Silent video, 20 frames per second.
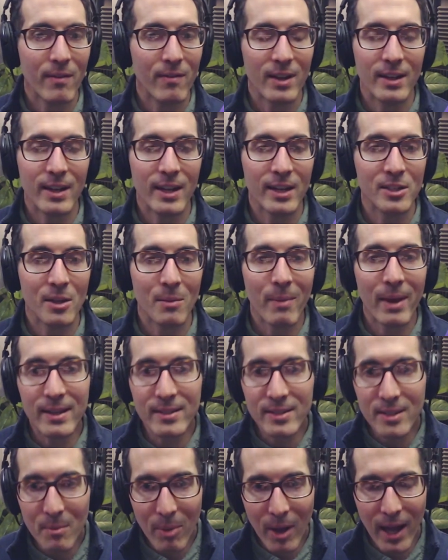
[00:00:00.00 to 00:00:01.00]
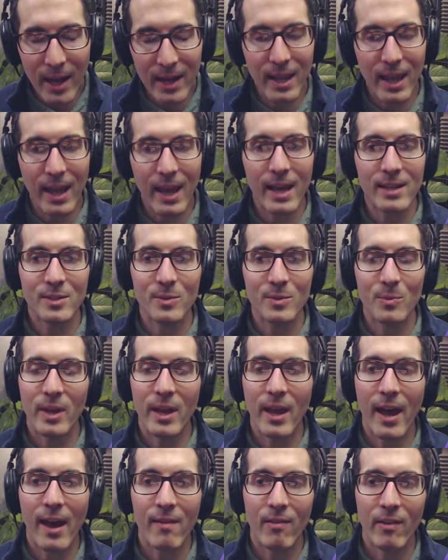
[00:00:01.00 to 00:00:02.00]
an addiction medicine podcast. We
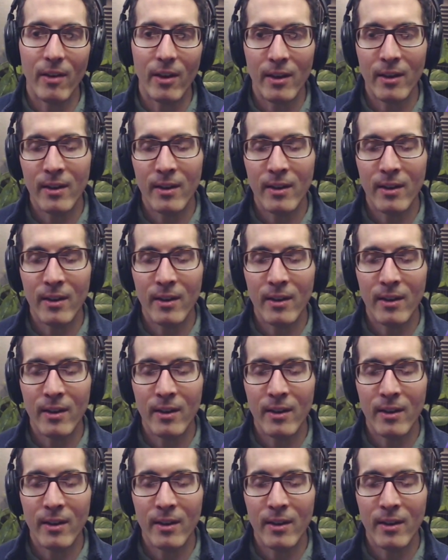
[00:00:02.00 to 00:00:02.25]
have a